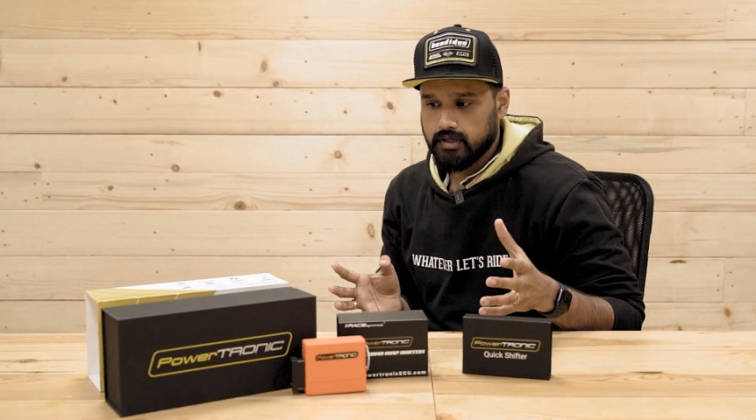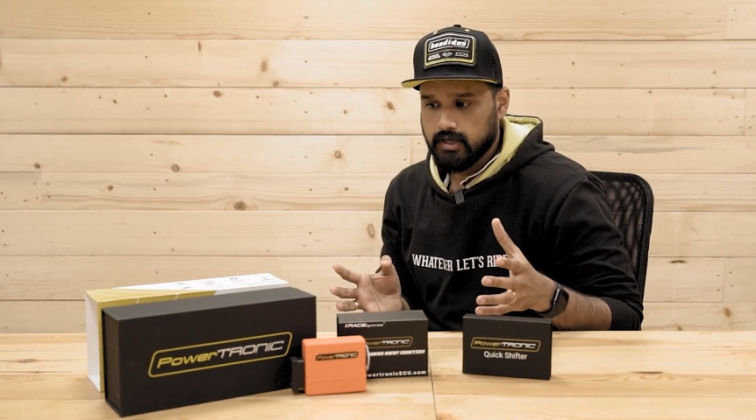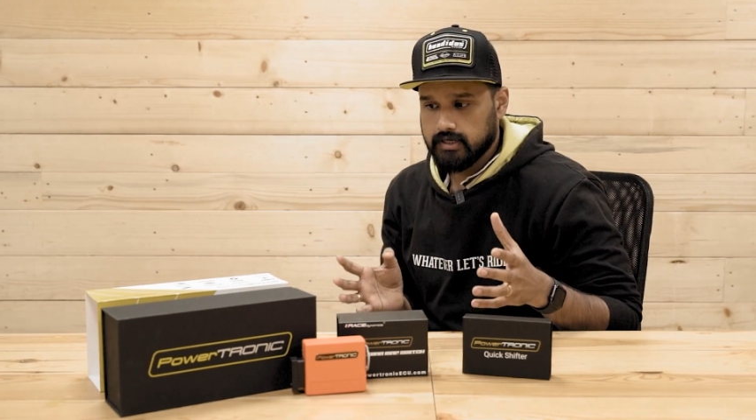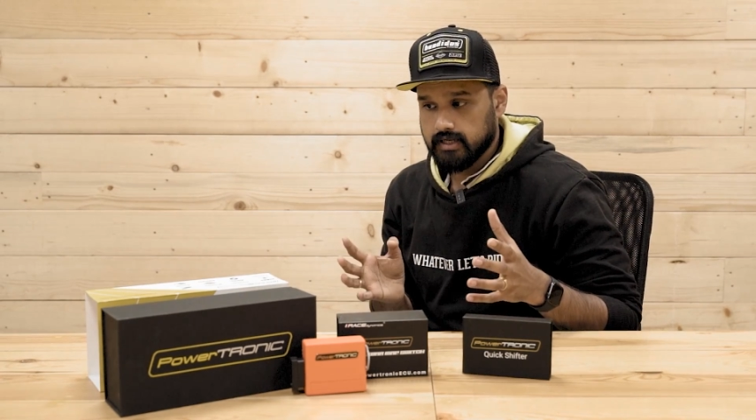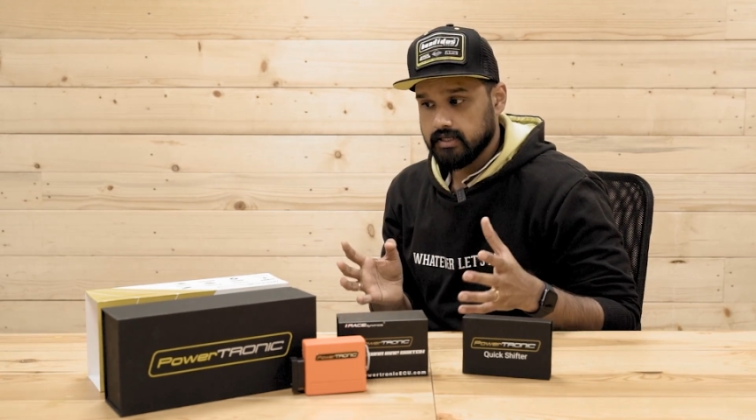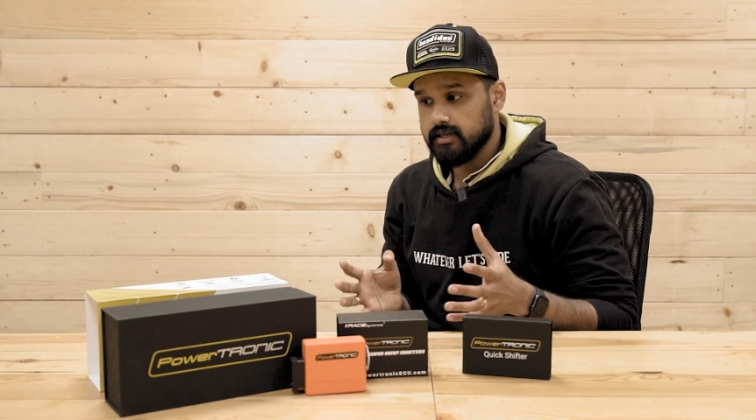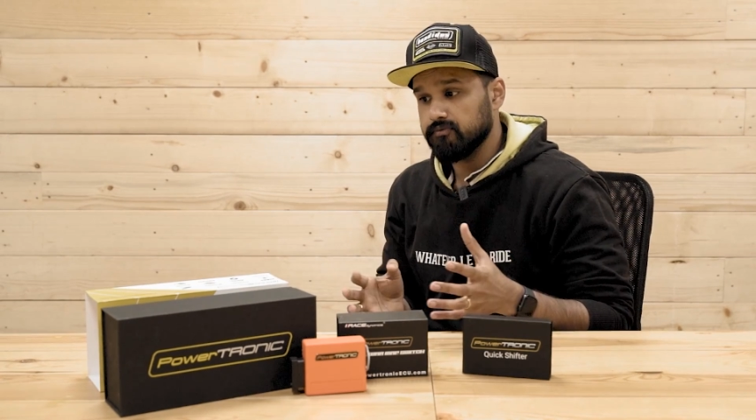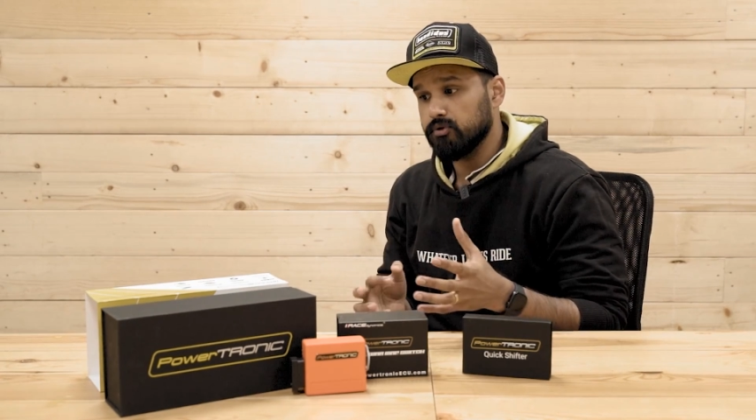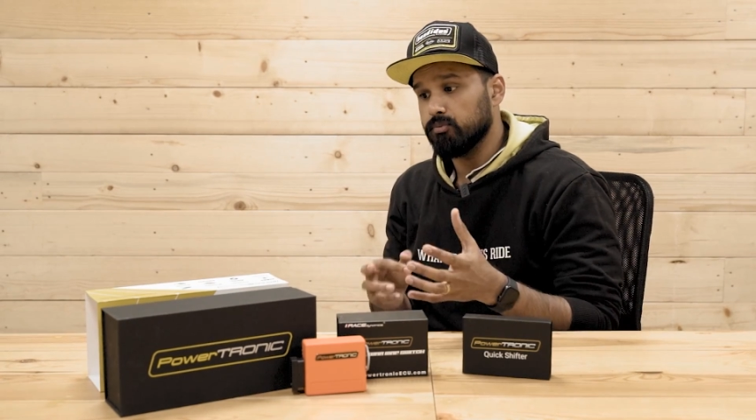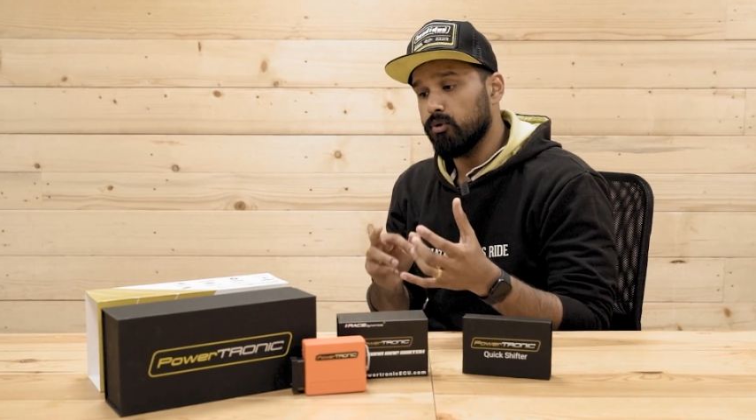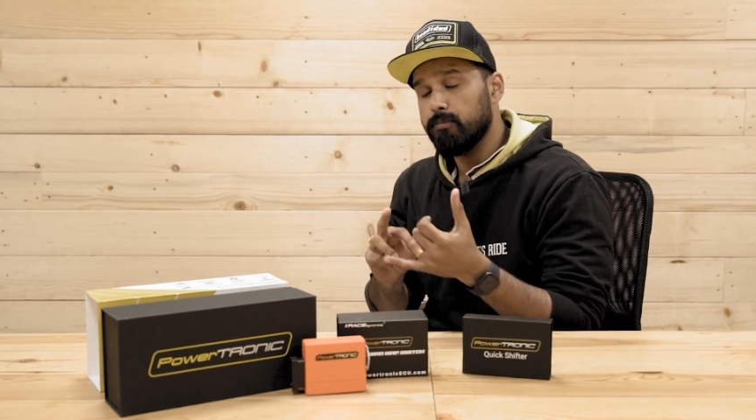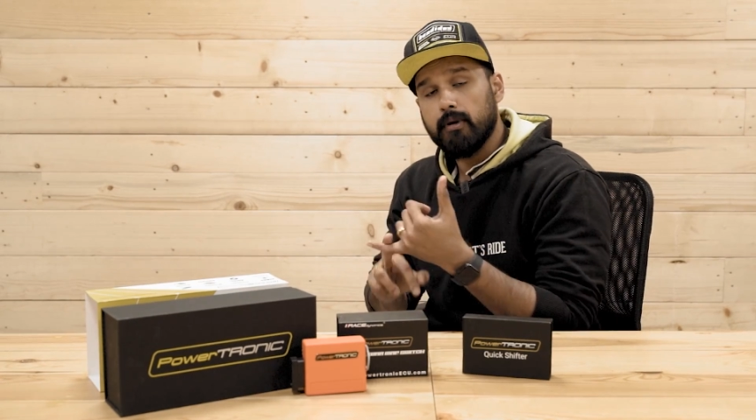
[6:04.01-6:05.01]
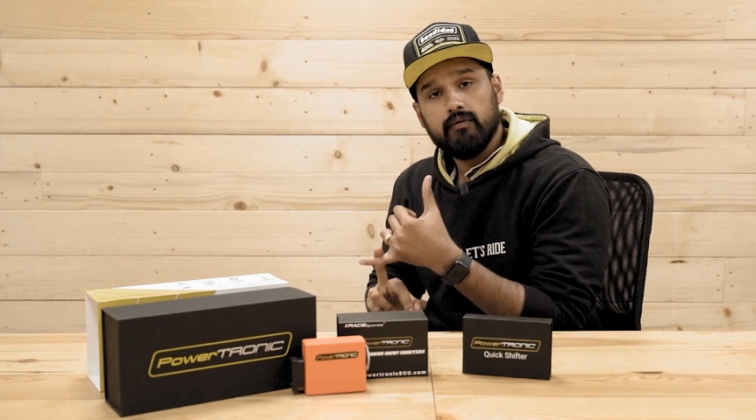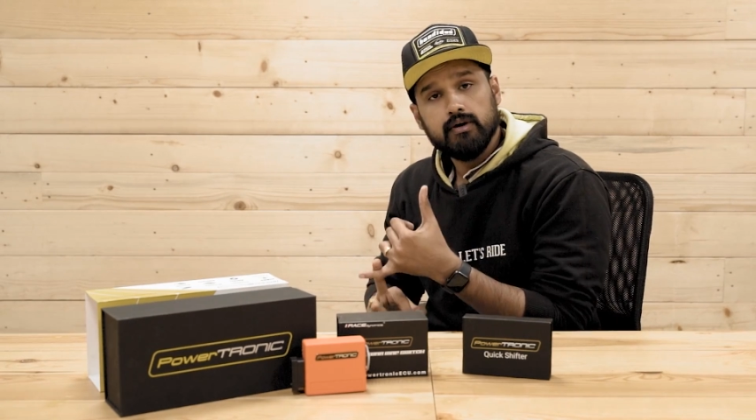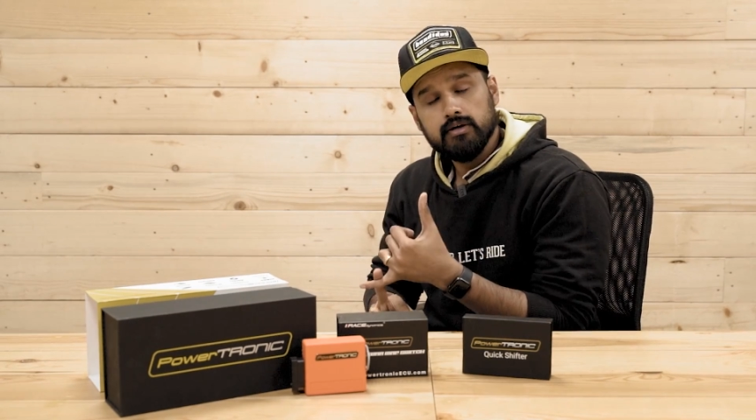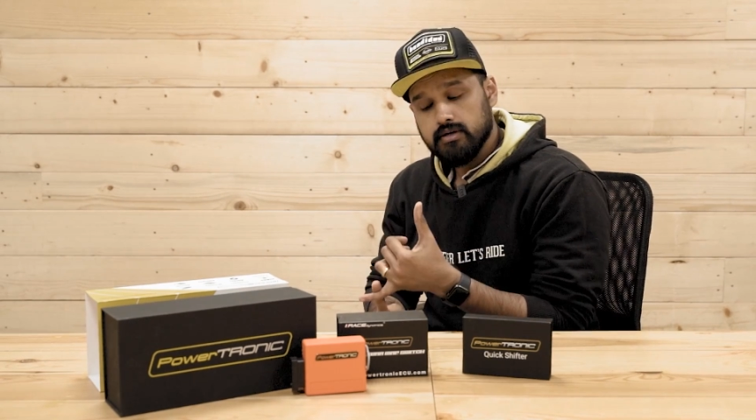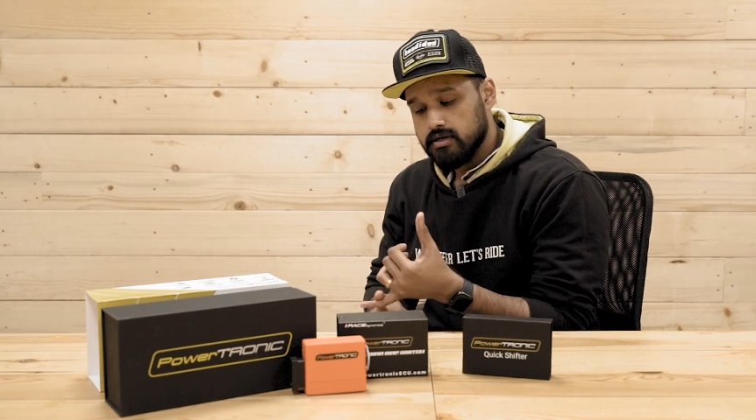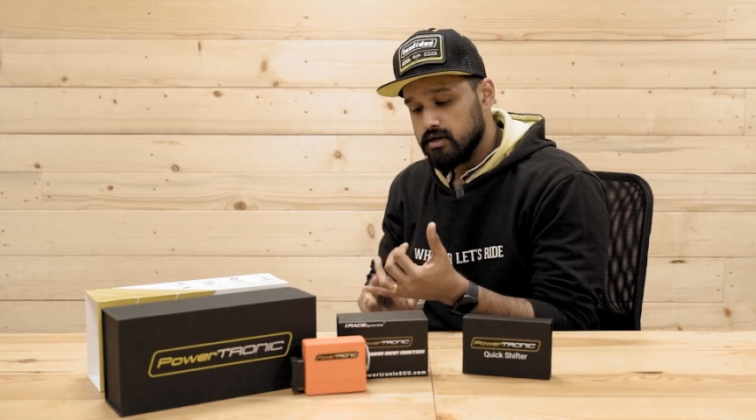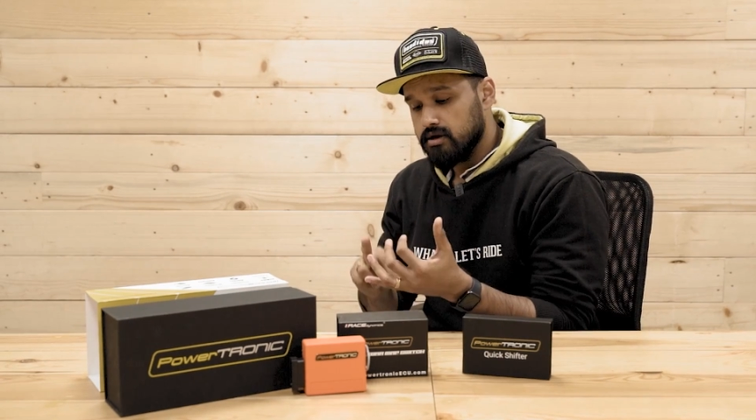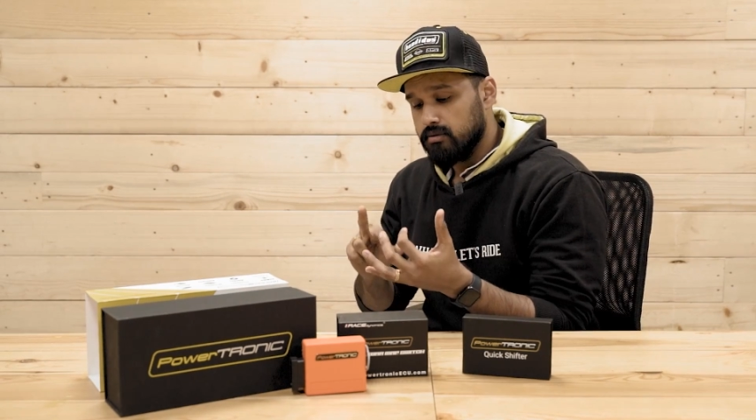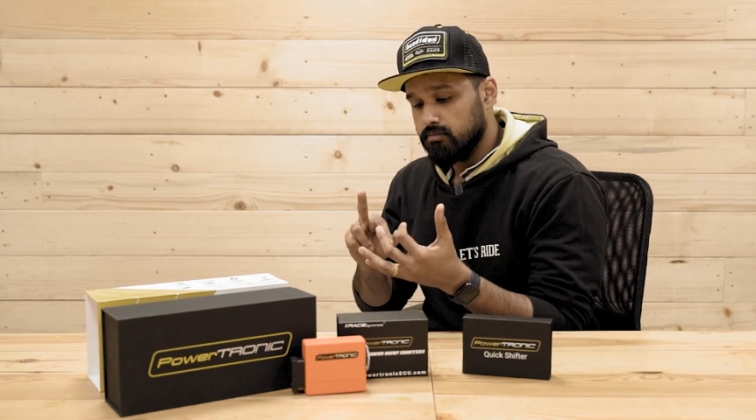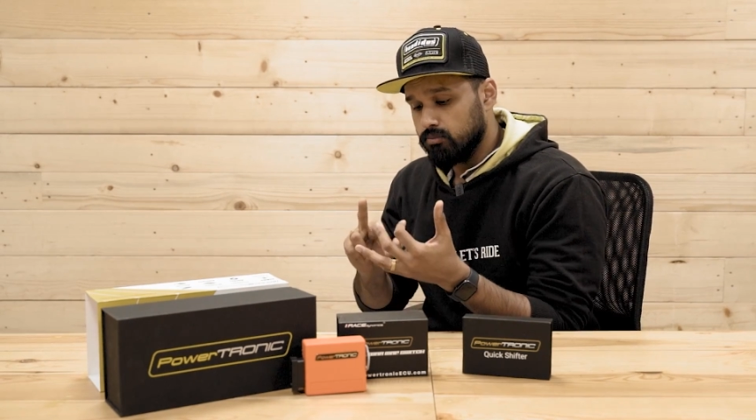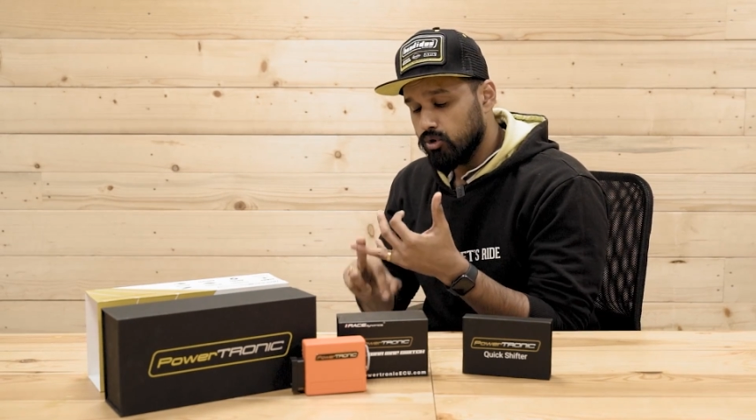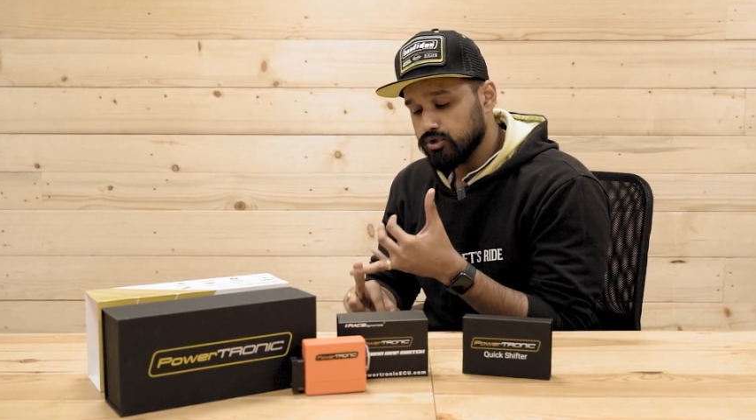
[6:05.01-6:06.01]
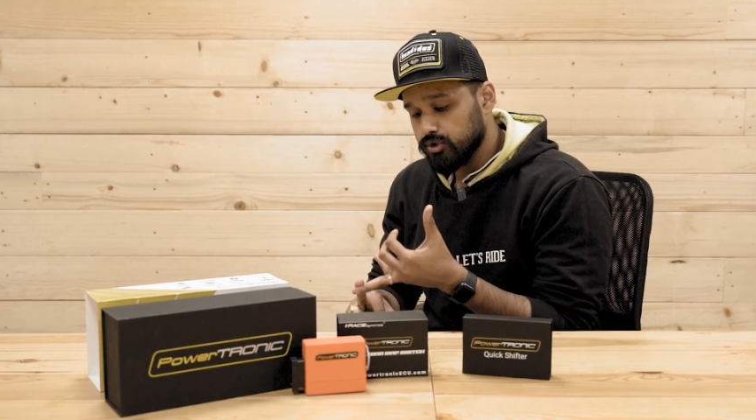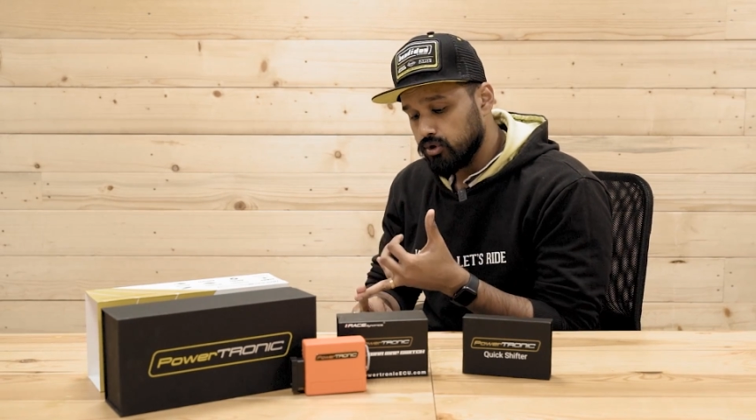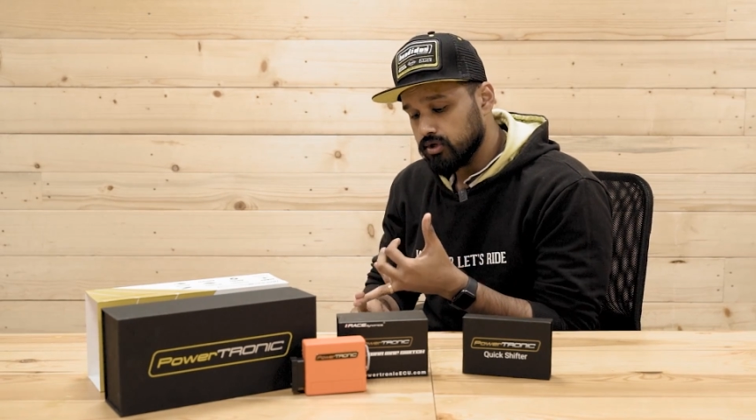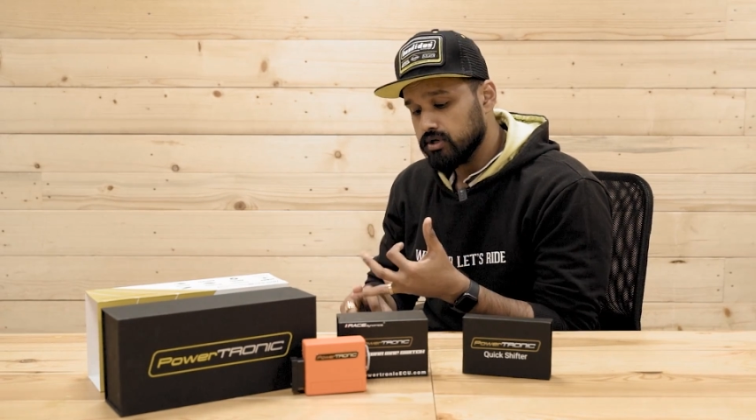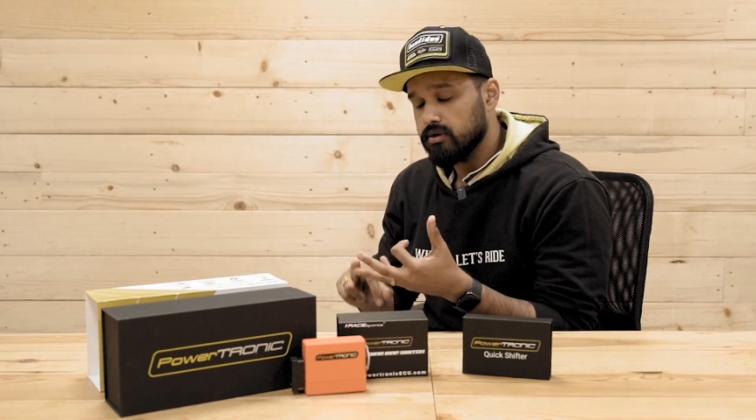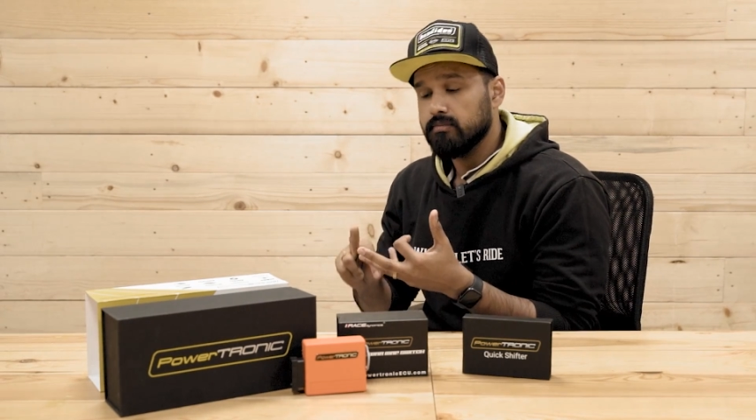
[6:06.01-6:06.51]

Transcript: It can give you more power, more torque,